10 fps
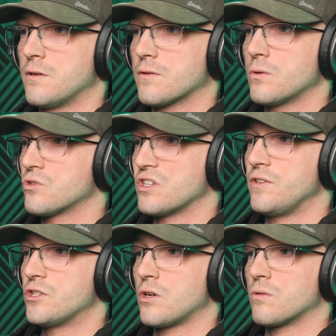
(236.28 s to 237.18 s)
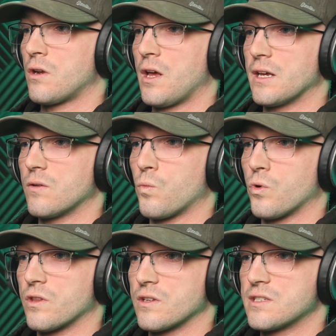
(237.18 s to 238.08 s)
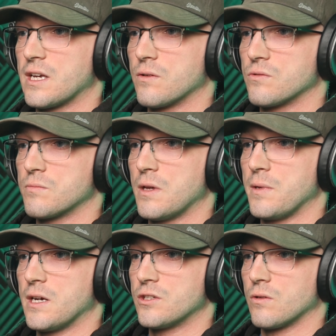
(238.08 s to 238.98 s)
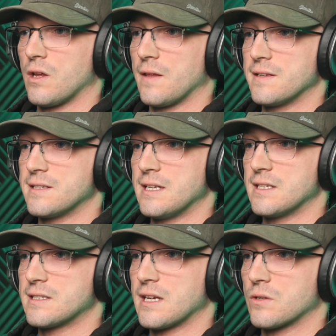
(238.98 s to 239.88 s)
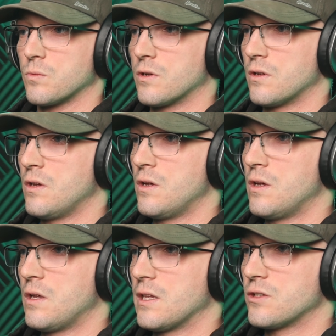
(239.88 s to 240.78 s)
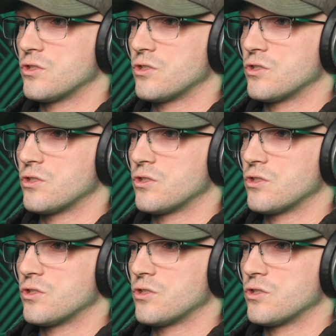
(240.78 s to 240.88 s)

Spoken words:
Of course, if you don't like one of the sounds, maybe I don't like this insect one, let's